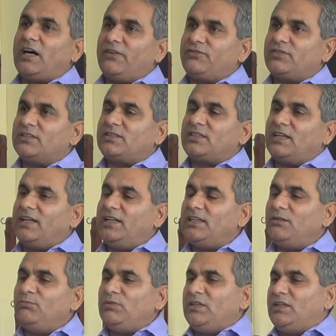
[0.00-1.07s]
after thread
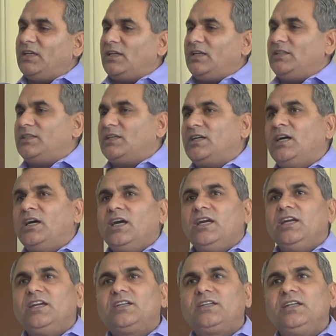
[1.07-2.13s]
immediately
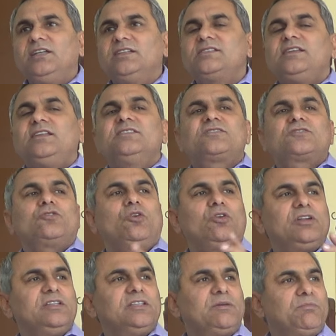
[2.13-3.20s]
it is
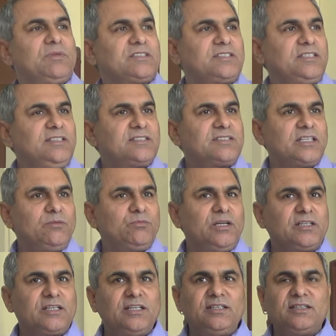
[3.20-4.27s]
installed in the machine
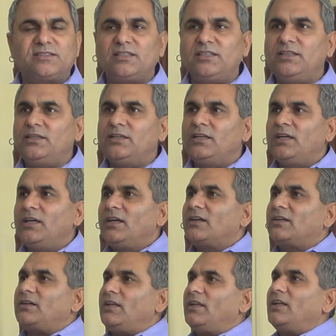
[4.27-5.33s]
simultaneously.
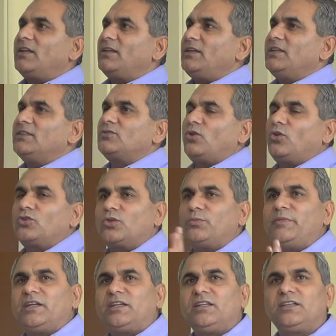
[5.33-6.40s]
Color is
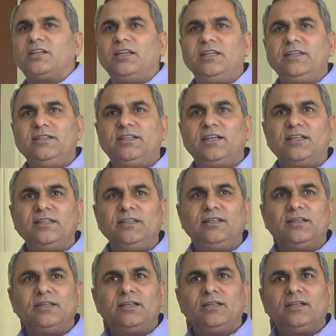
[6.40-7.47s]
automatically
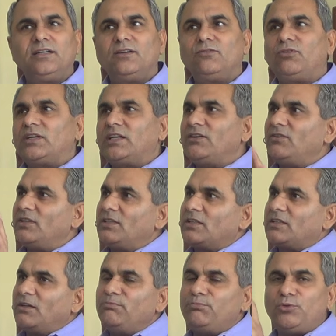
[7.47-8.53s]
done, whatever the
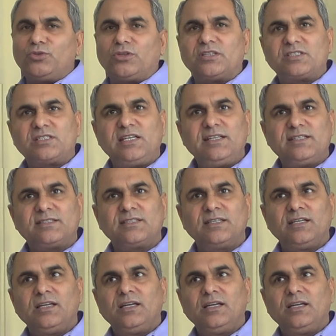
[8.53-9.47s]
computer says,